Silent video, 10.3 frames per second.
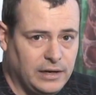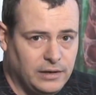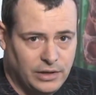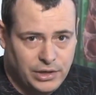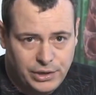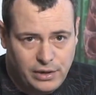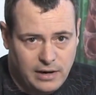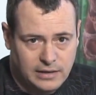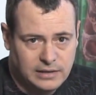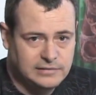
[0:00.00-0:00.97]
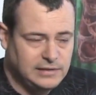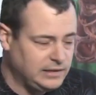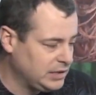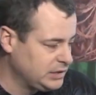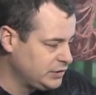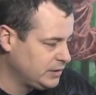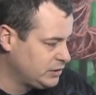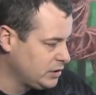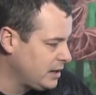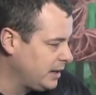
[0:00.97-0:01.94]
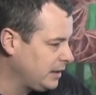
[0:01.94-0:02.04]
a, good artist, he does you a
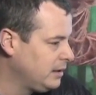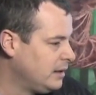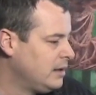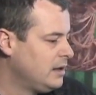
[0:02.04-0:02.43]
drawing,